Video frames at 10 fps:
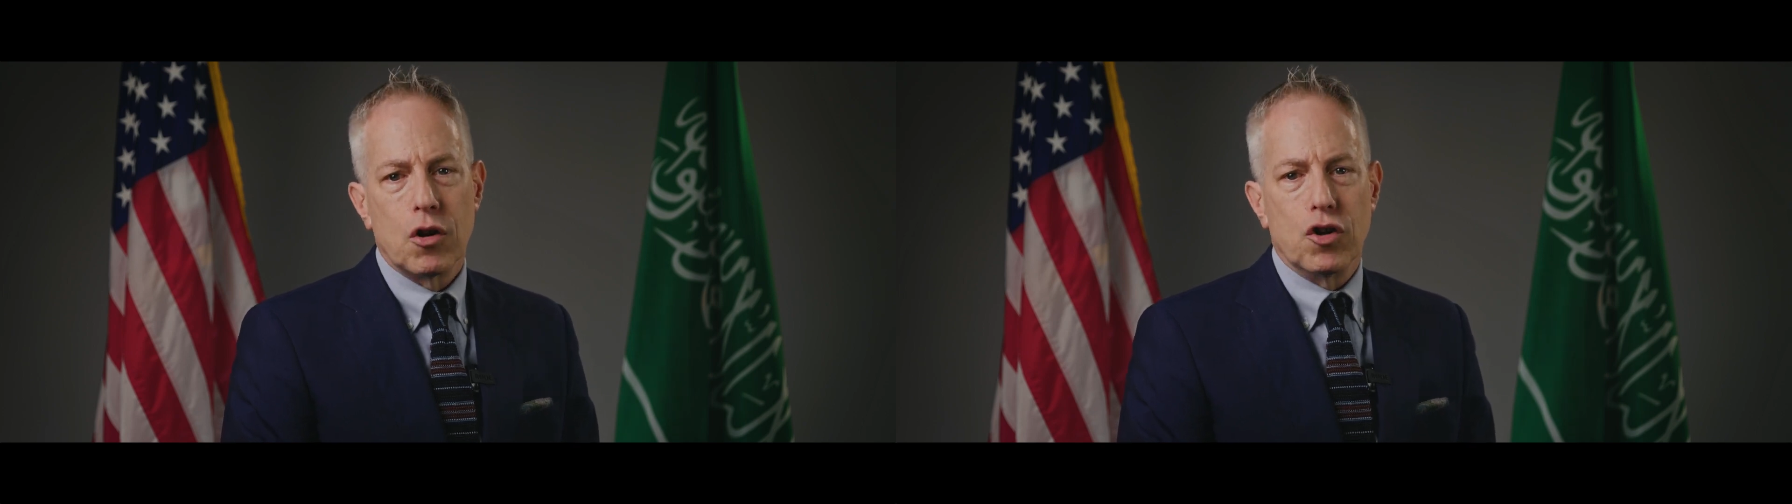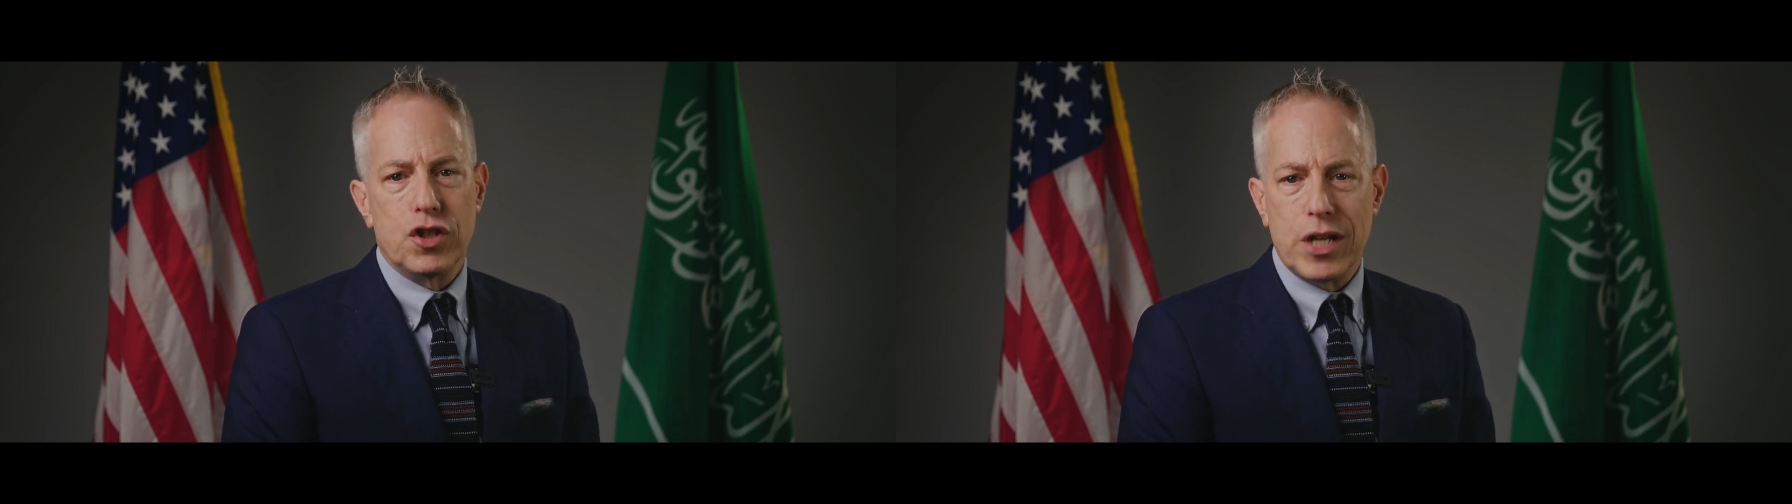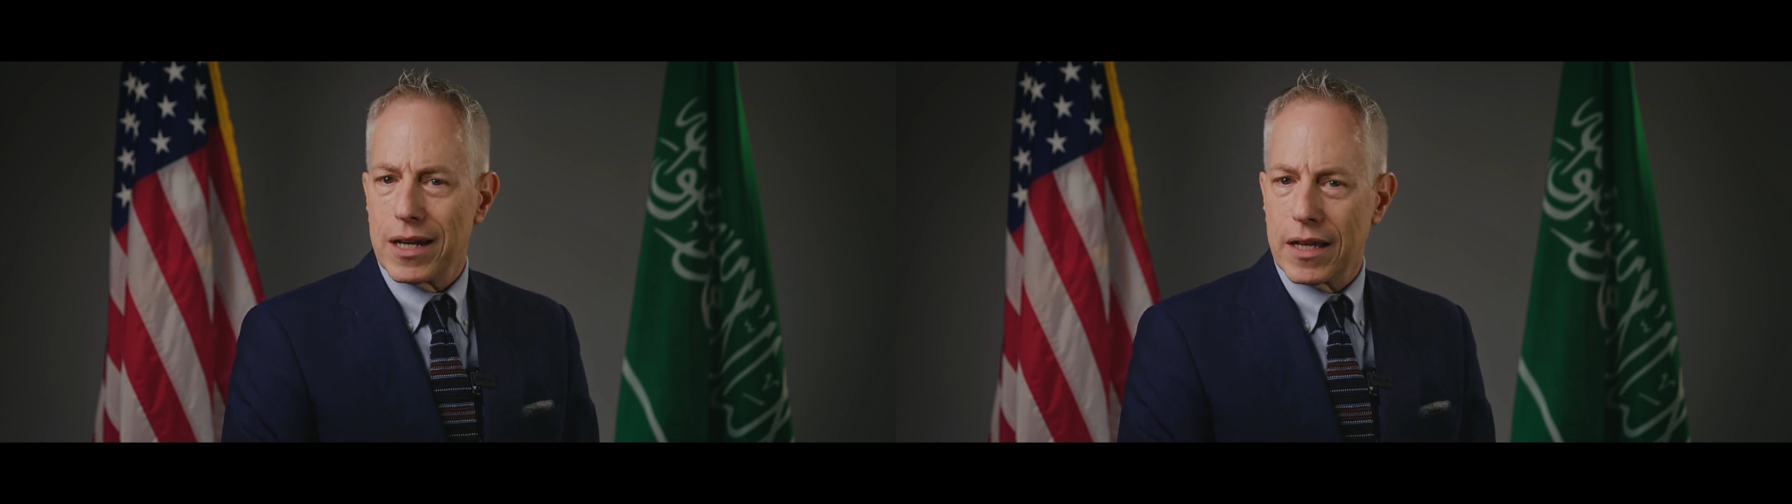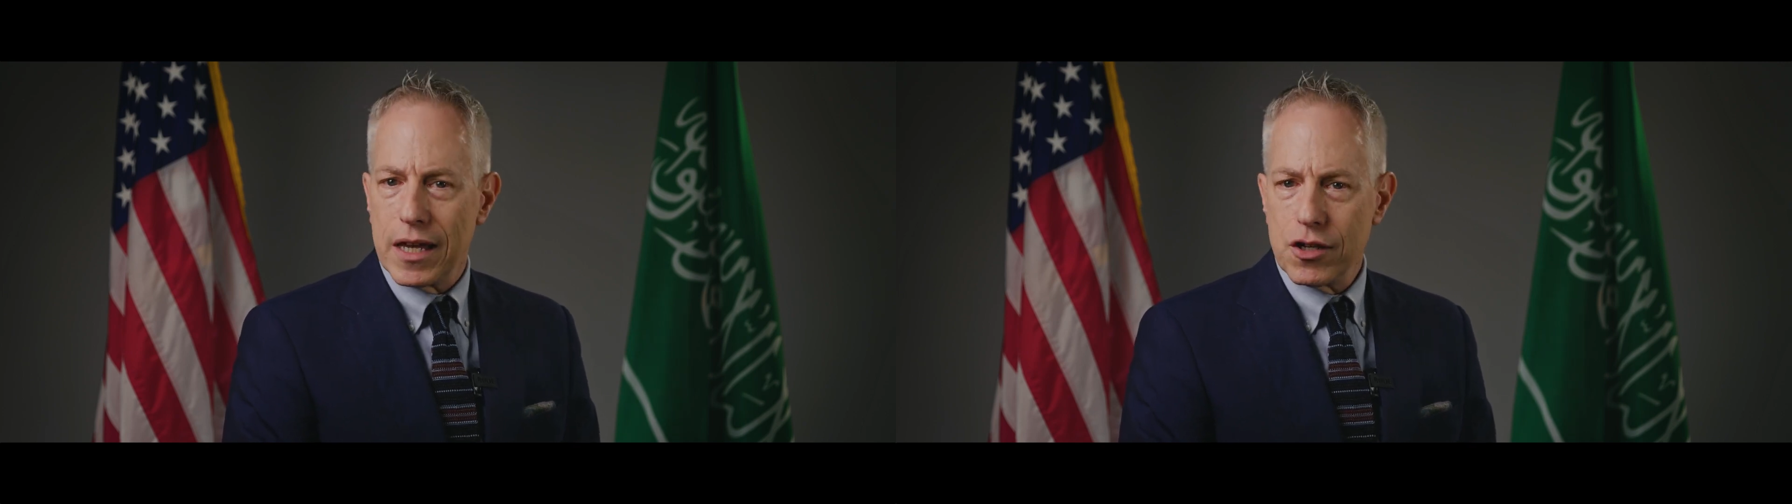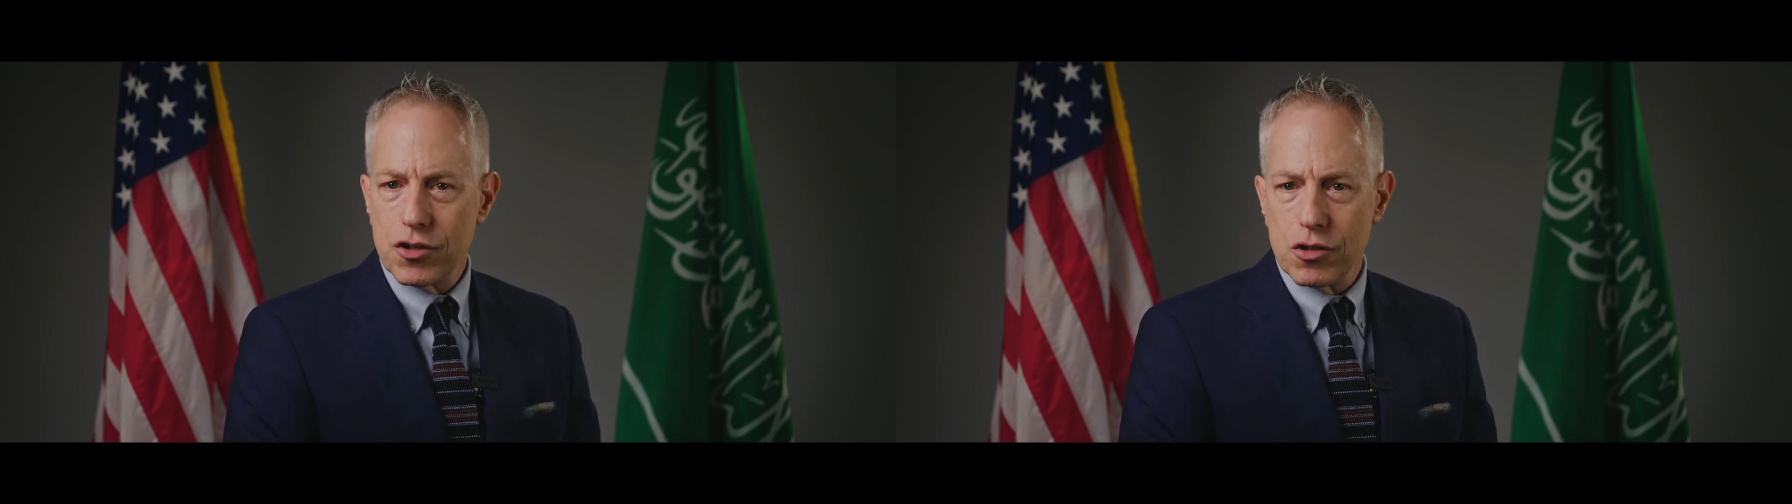Her
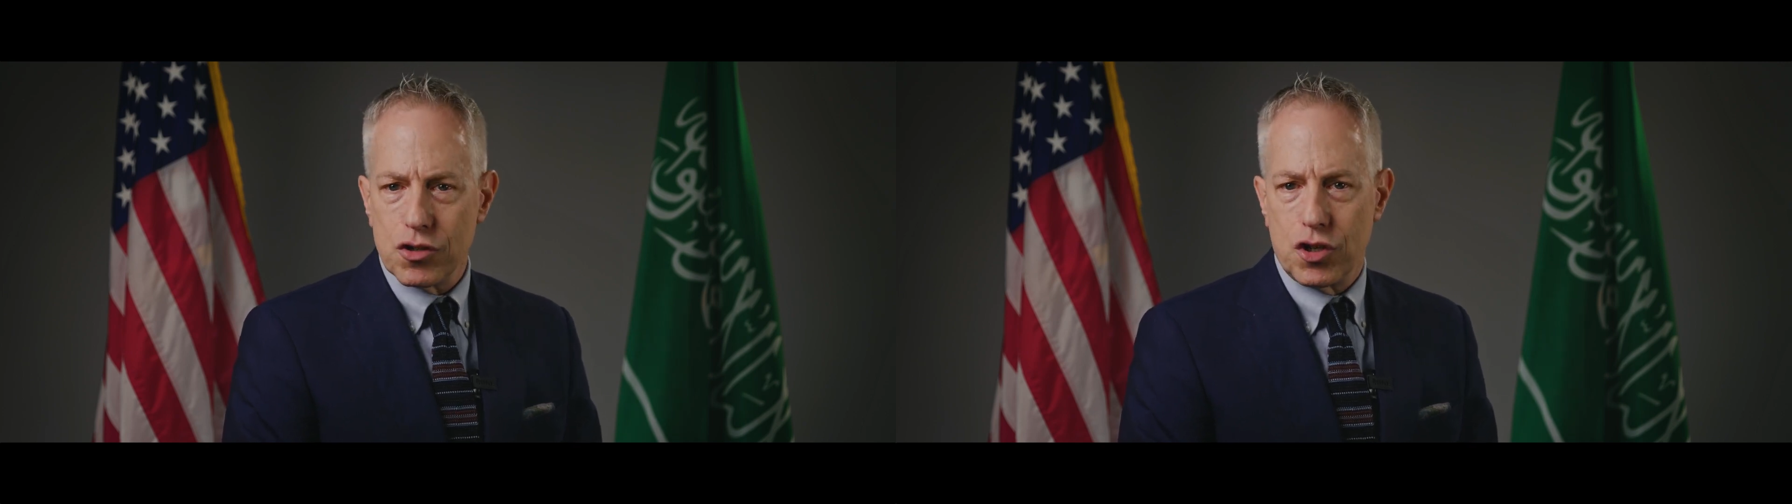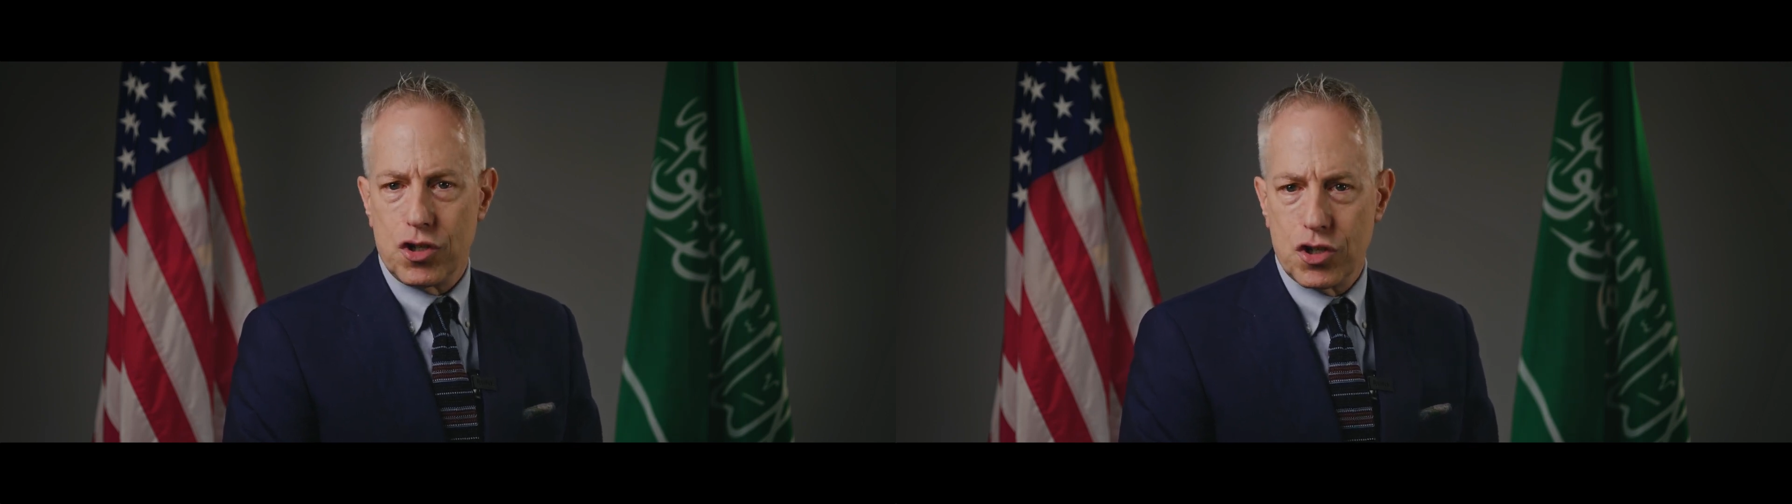dedication should